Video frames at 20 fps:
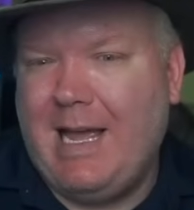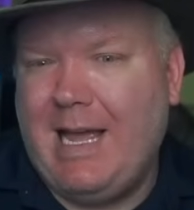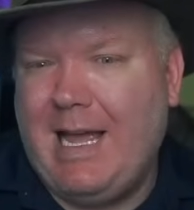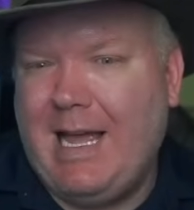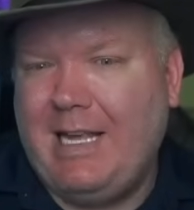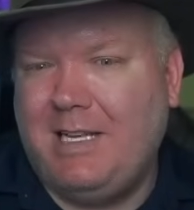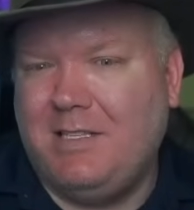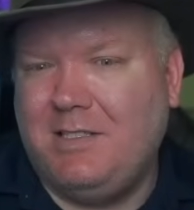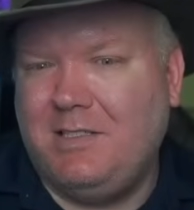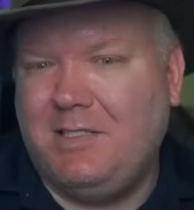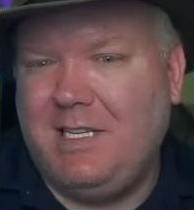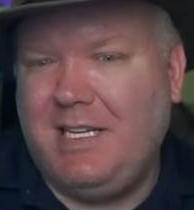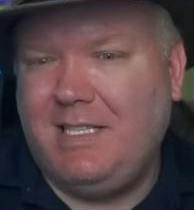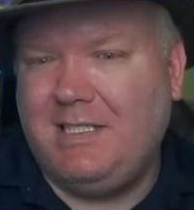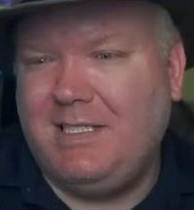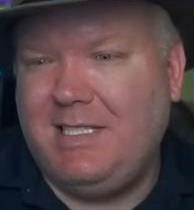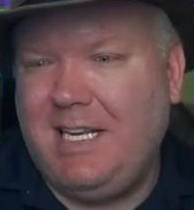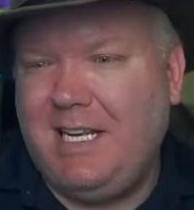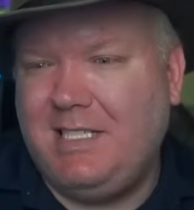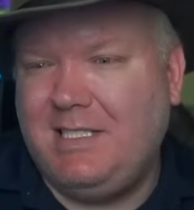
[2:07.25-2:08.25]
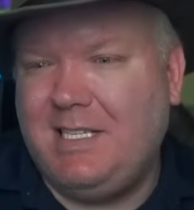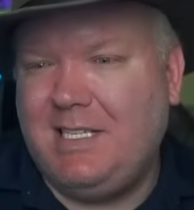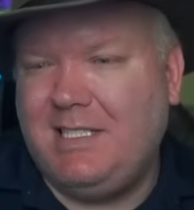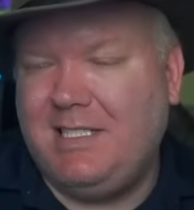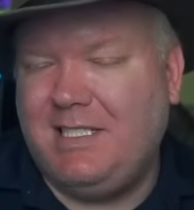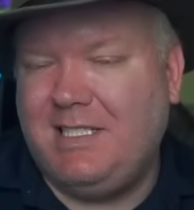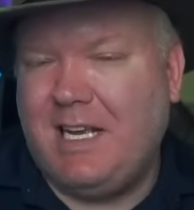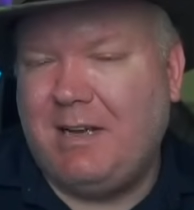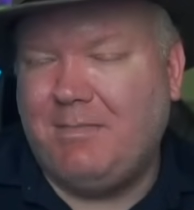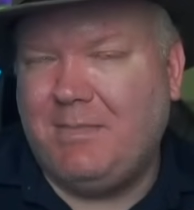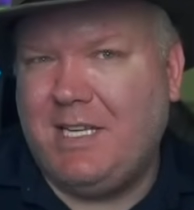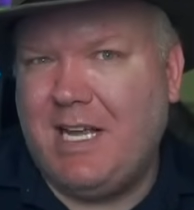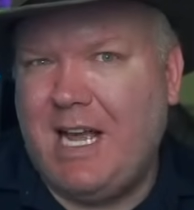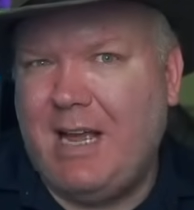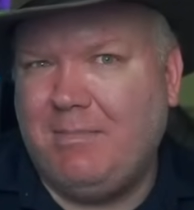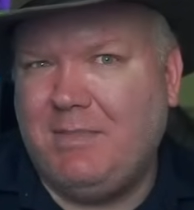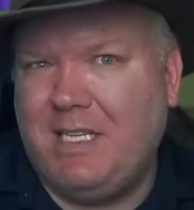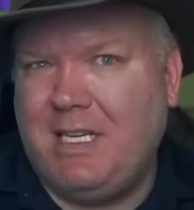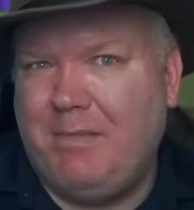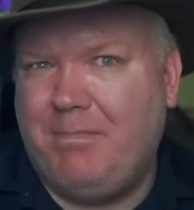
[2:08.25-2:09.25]
and diseases
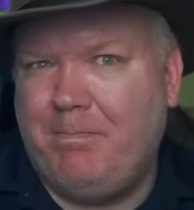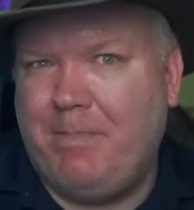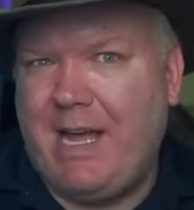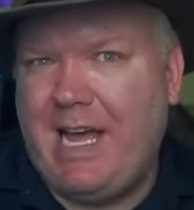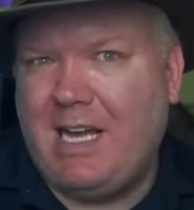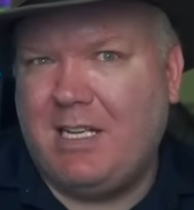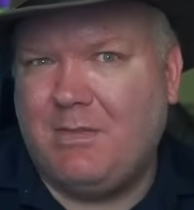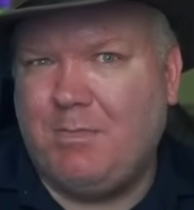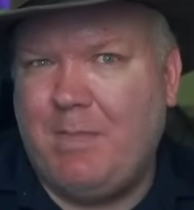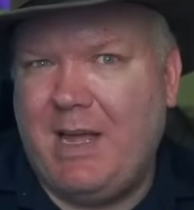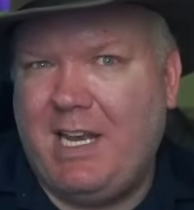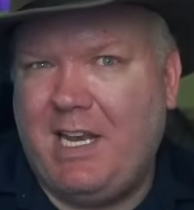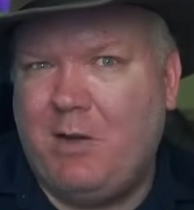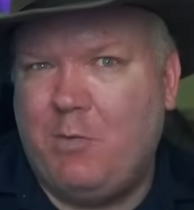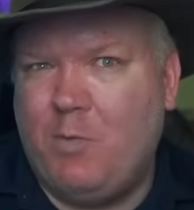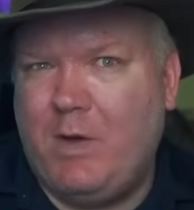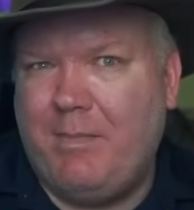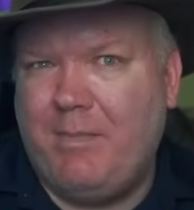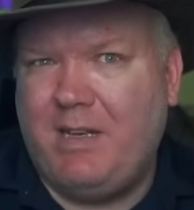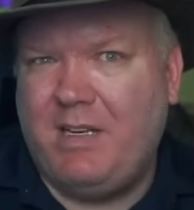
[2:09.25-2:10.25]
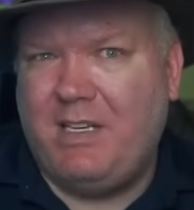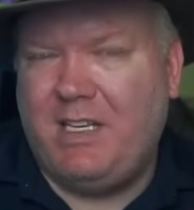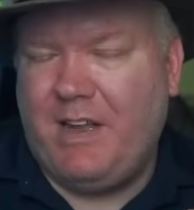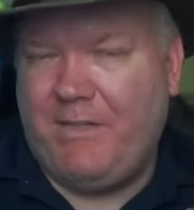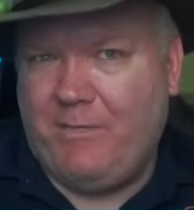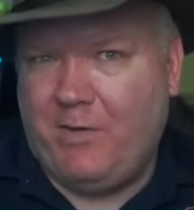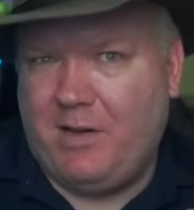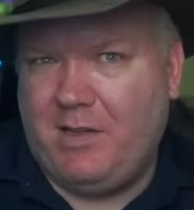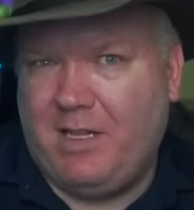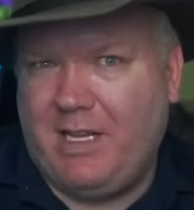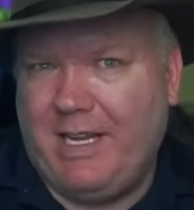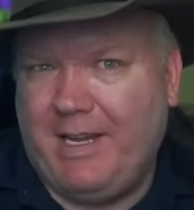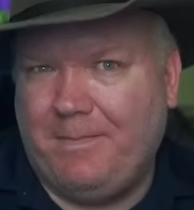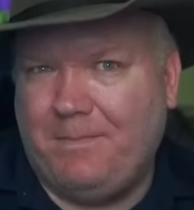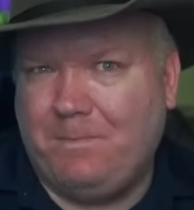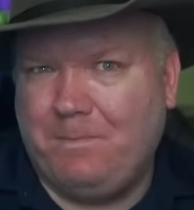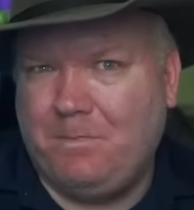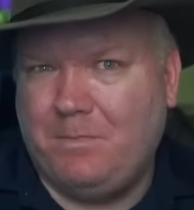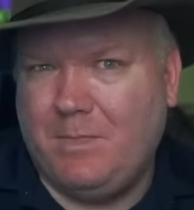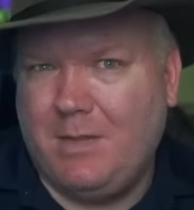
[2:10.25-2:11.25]
sometimes impact men and women
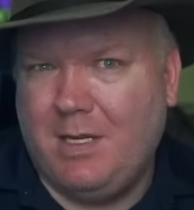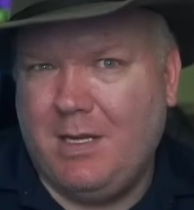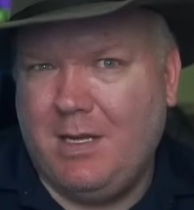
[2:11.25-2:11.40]
differently.